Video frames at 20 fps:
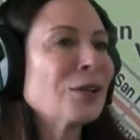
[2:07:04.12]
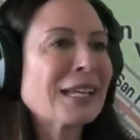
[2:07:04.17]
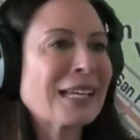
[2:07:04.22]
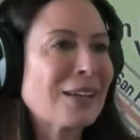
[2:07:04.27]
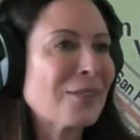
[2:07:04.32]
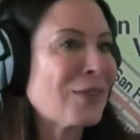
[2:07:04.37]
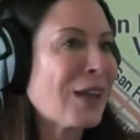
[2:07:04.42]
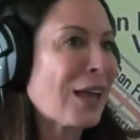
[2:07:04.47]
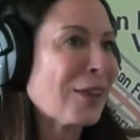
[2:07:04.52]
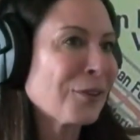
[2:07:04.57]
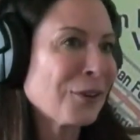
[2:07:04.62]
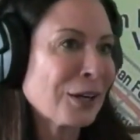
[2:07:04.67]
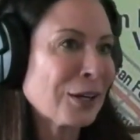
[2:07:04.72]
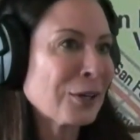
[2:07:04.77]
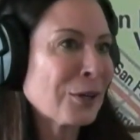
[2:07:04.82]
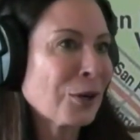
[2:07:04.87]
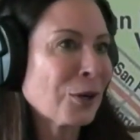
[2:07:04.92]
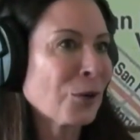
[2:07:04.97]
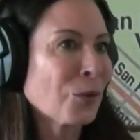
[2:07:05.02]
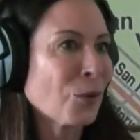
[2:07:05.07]
know, like if Heather
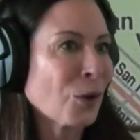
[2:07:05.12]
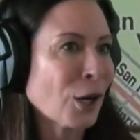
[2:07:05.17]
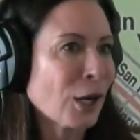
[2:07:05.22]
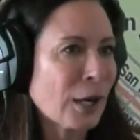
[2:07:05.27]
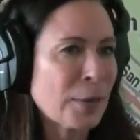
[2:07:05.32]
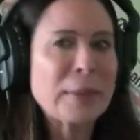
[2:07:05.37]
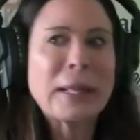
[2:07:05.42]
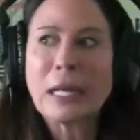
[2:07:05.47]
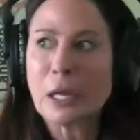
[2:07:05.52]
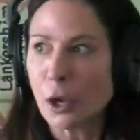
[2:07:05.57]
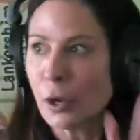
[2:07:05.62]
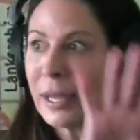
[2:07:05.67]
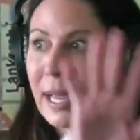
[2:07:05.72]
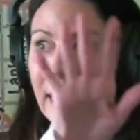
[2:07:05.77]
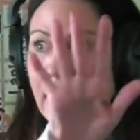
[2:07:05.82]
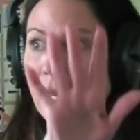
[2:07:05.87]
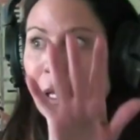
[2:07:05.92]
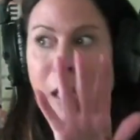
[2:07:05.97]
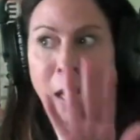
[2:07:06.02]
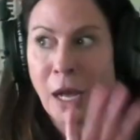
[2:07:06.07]
had to go to work, I'd be like,
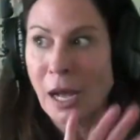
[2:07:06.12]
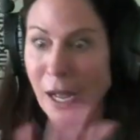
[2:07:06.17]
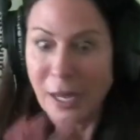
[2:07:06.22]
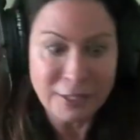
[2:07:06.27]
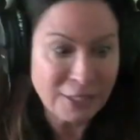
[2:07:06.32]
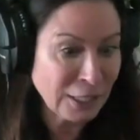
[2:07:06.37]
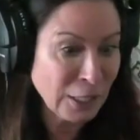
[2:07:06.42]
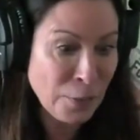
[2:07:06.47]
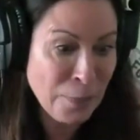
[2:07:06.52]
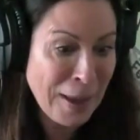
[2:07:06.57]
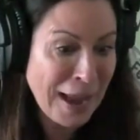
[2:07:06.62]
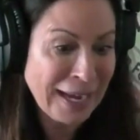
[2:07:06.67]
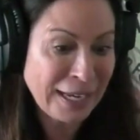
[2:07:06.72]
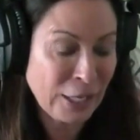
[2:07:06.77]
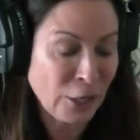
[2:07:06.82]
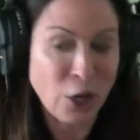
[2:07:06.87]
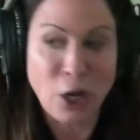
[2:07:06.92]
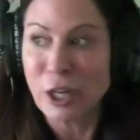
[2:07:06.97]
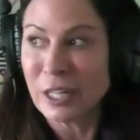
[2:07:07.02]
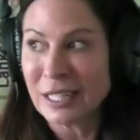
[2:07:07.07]
okay, I'll see you back
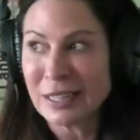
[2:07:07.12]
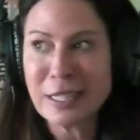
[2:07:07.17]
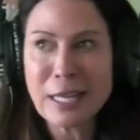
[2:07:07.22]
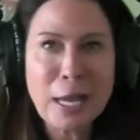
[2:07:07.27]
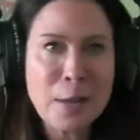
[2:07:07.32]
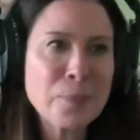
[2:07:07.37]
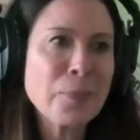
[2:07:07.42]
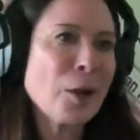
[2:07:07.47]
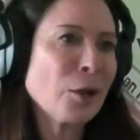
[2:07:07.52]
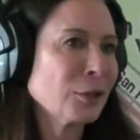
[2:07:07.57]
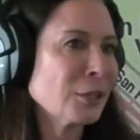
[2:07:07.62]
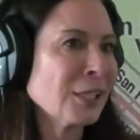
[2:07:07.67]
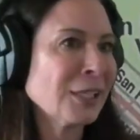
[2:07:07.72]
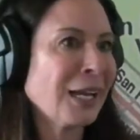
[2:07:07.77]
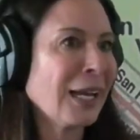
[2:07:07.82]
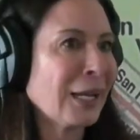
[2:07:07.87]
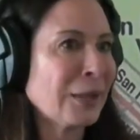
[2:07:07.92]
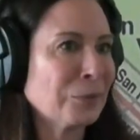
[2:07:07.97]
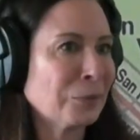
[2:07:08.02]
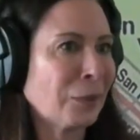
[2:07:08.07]
here. I'll get the 8-ball
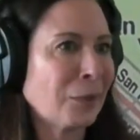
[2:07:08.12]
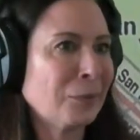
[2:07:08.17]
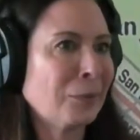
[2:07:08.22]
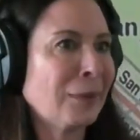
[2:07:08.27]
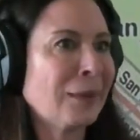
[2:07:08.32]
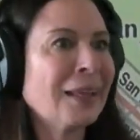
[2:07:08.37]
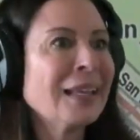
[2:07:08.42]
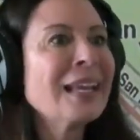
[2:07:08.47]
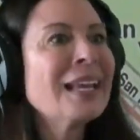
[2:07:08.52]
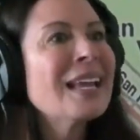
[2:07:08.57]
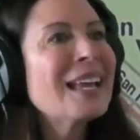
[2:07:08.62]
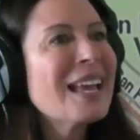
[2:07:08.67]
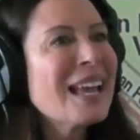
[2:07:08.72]
tonight. Blah, blah.